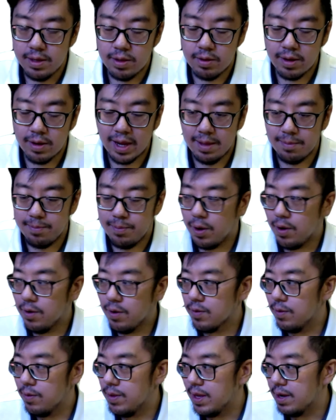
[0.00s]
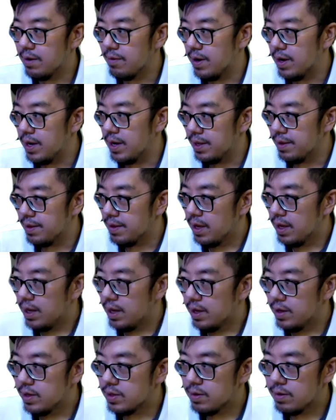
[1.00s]
to get the ball rolling, right?
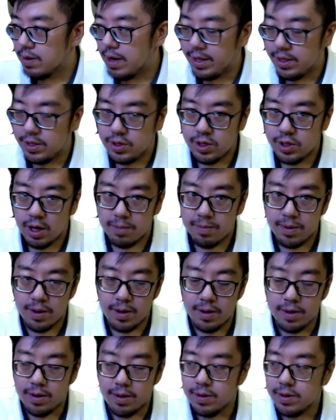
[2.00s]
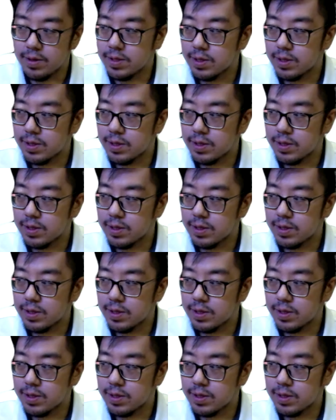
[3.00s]
So at job or